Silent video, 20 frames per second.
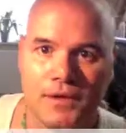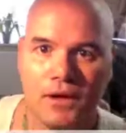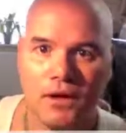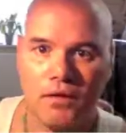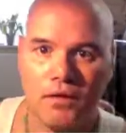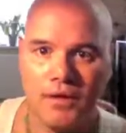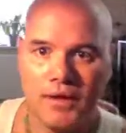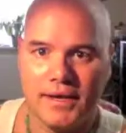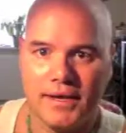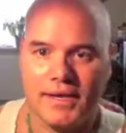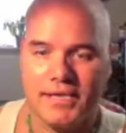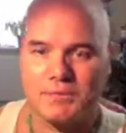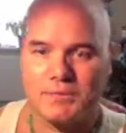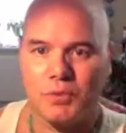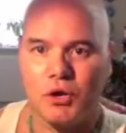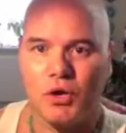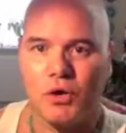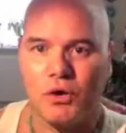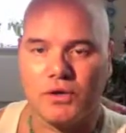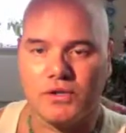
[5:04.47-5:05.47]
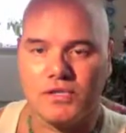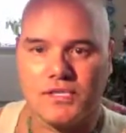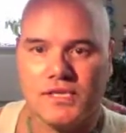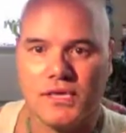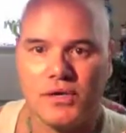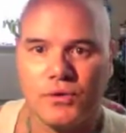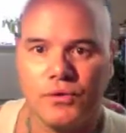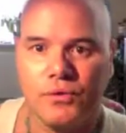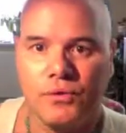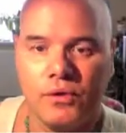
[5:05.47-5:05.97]
So a client
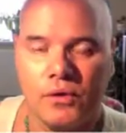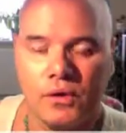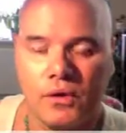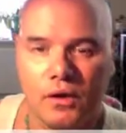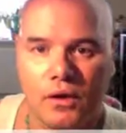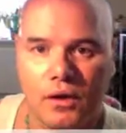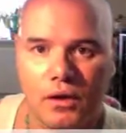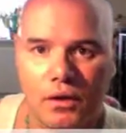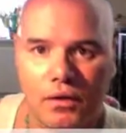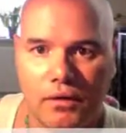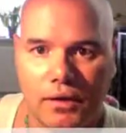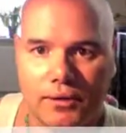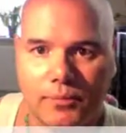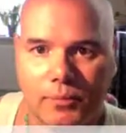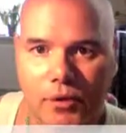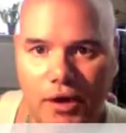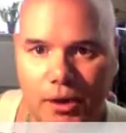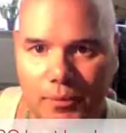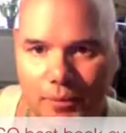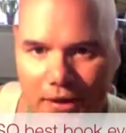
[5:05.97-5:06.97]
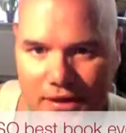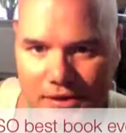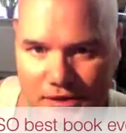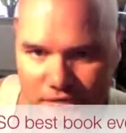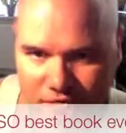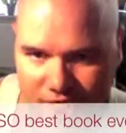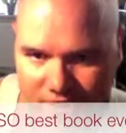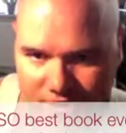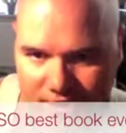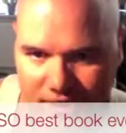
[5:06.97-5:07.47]
might have been to physio,
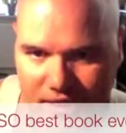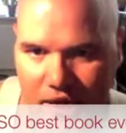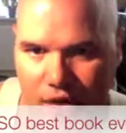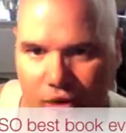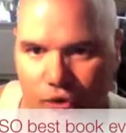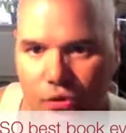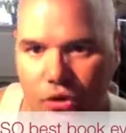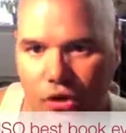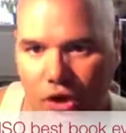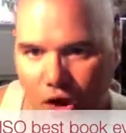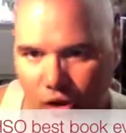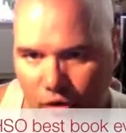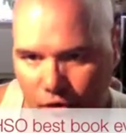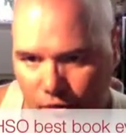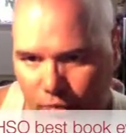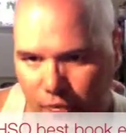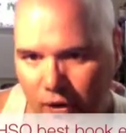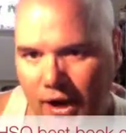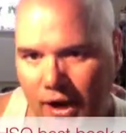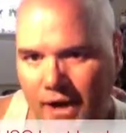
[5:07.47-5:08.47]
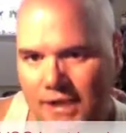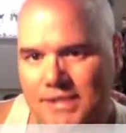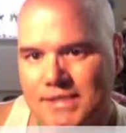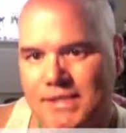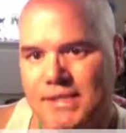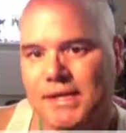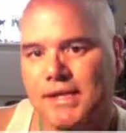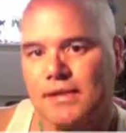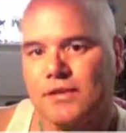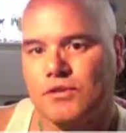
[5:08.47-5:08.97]
chiropractic, doctors,
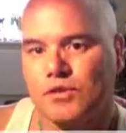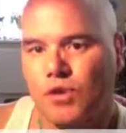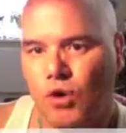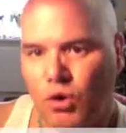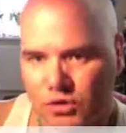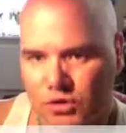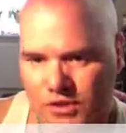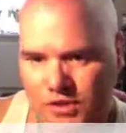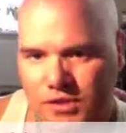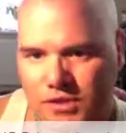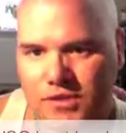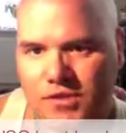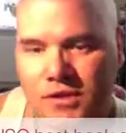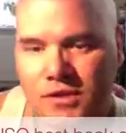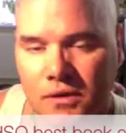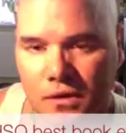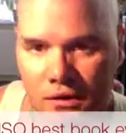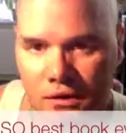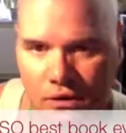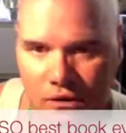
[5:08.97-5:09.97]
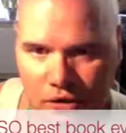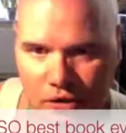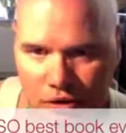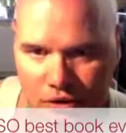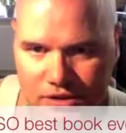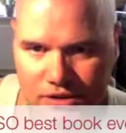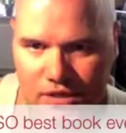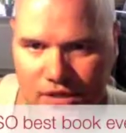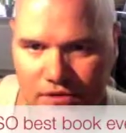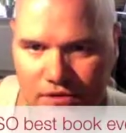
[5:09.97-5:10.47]
lots of different
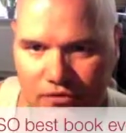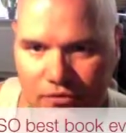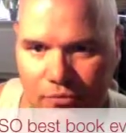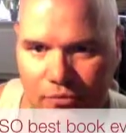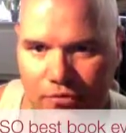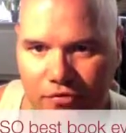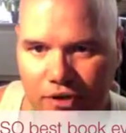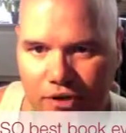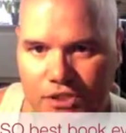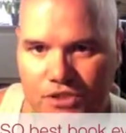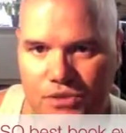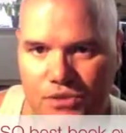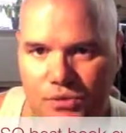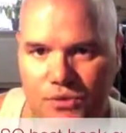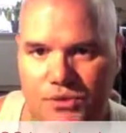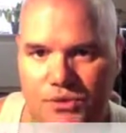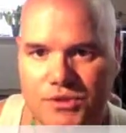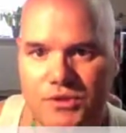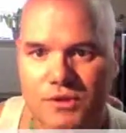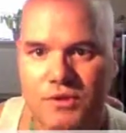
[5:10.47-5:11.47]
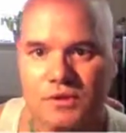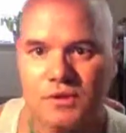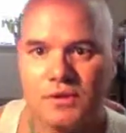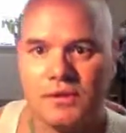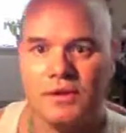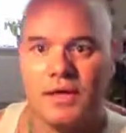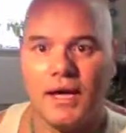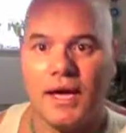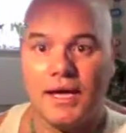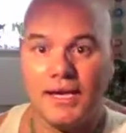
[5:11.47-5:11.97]
professionals, and is still
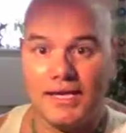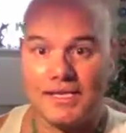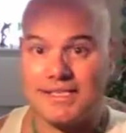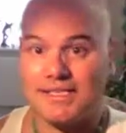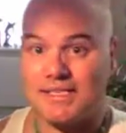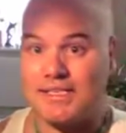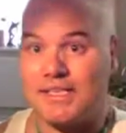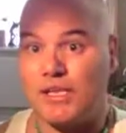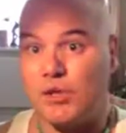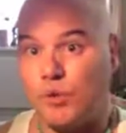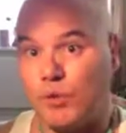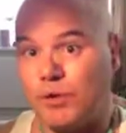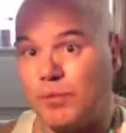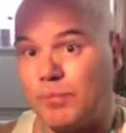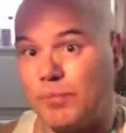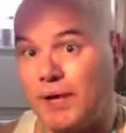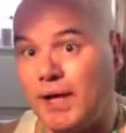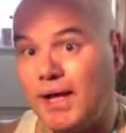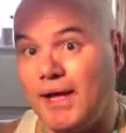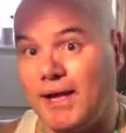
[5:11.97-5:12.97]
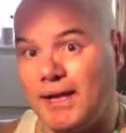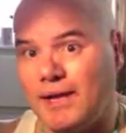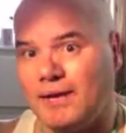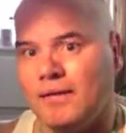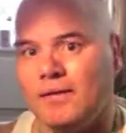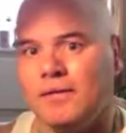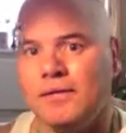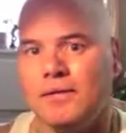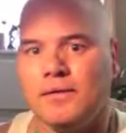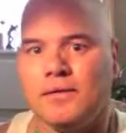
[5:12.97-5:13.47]
in pain. And that's
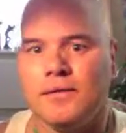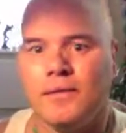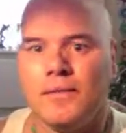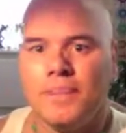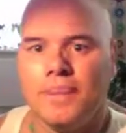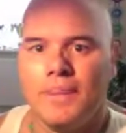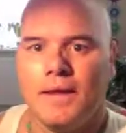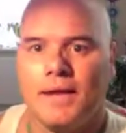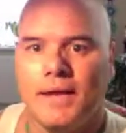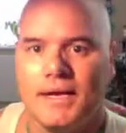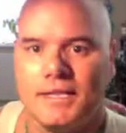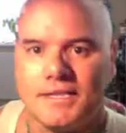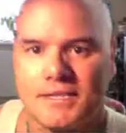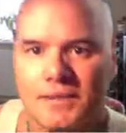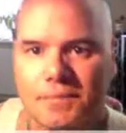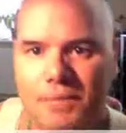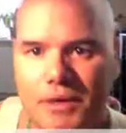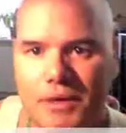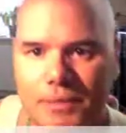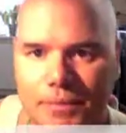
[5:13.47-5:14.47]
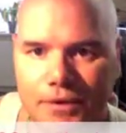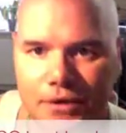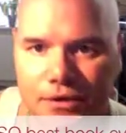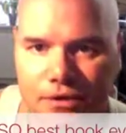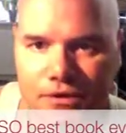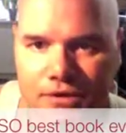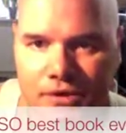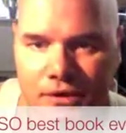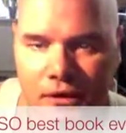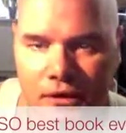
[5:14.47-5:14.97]
simply because other
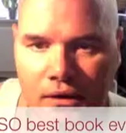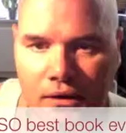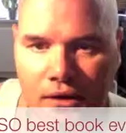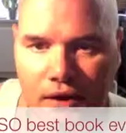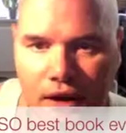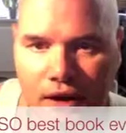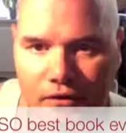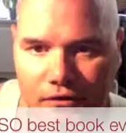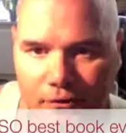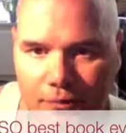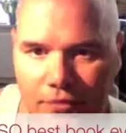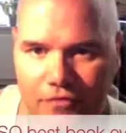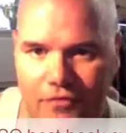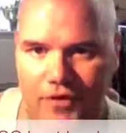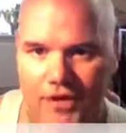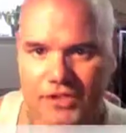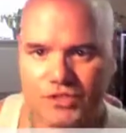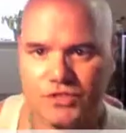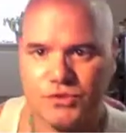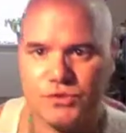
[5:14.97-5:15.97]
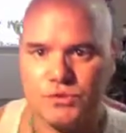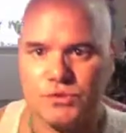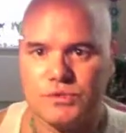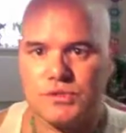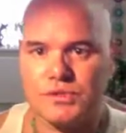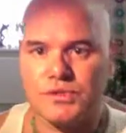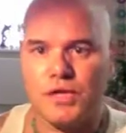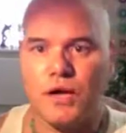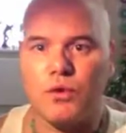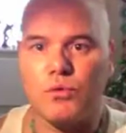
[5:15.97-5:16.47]
professionals don't go as
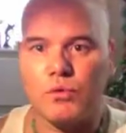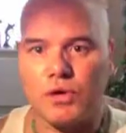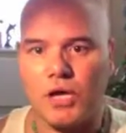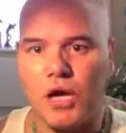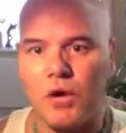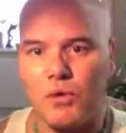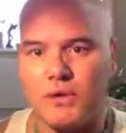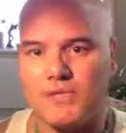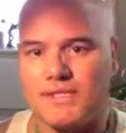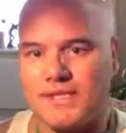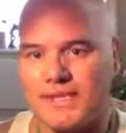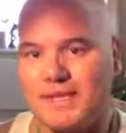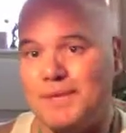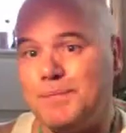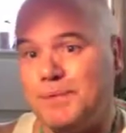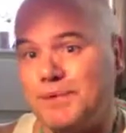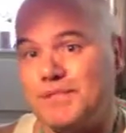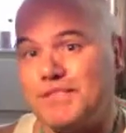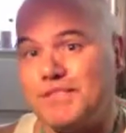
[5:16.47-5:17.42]
deep as the CHEK system,